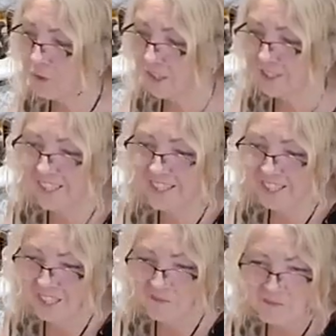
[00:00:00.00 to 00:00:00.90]
on to
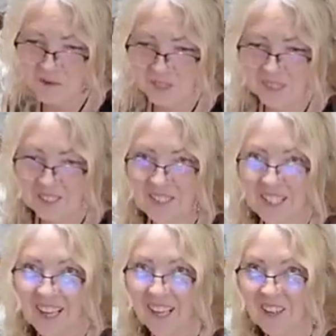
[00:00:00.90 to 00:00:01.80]
the important
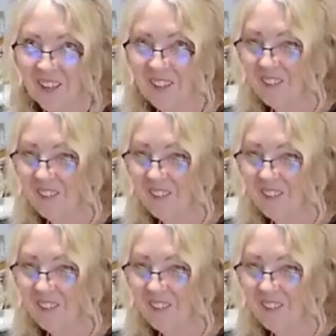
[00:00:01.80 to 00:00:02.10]
stuff.